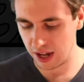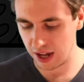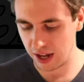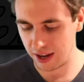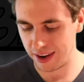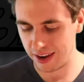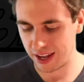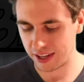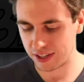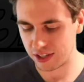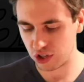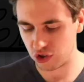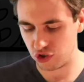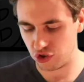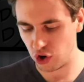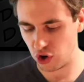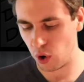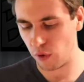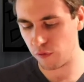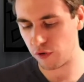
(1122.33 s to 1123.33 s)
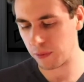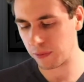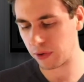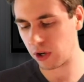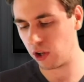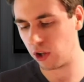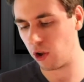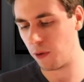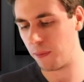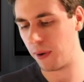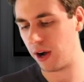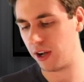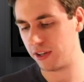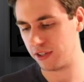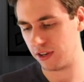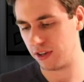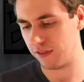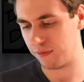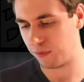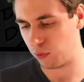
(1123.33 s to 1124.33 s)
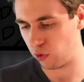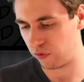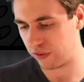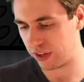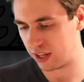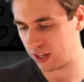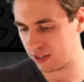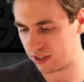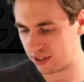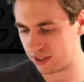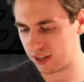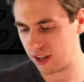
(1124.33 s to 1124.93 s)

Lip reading: Next is Joe from Color Positive Movies.